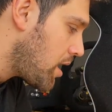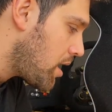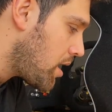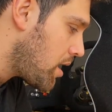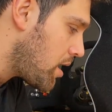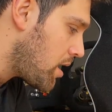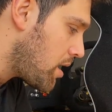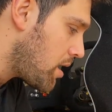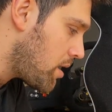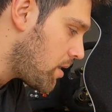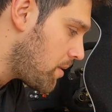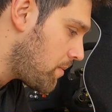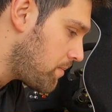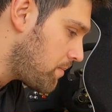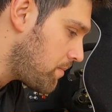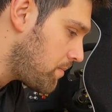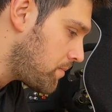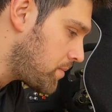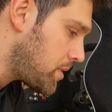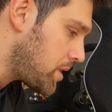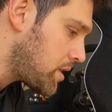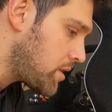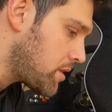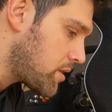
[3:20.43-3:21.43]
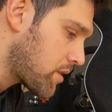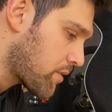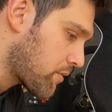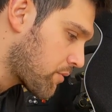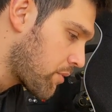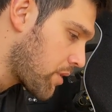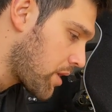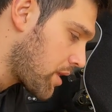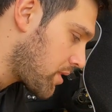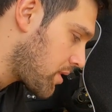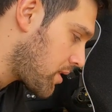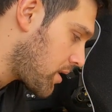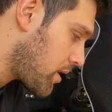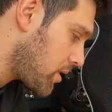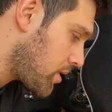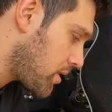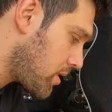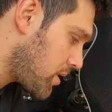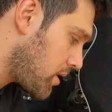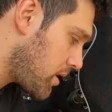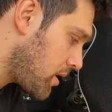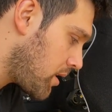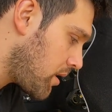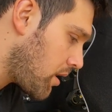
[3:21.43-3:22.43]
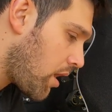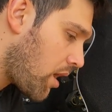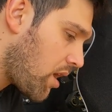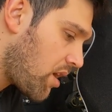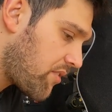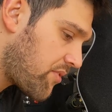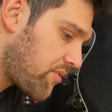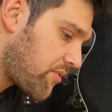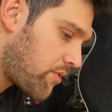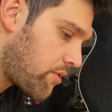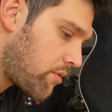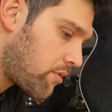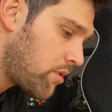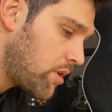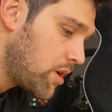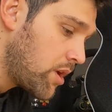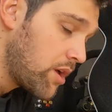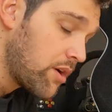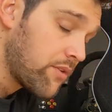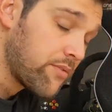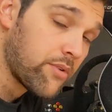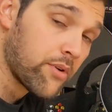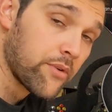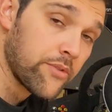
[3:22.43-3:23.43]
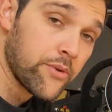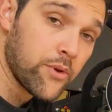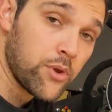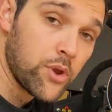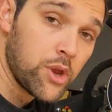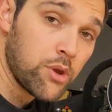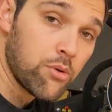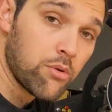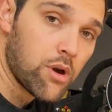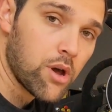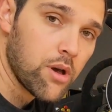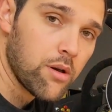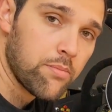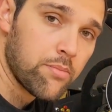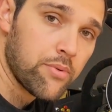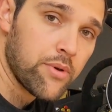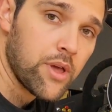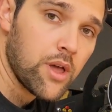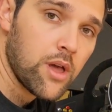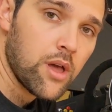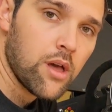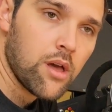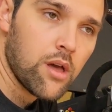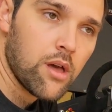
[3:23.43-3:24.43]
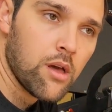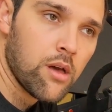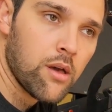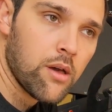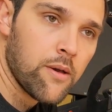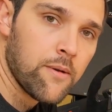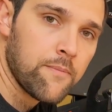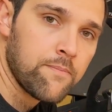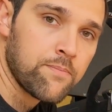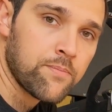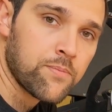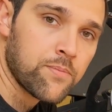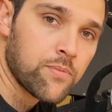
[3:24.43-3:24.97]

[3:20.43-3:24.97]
Industry and CNC offer for the Europe a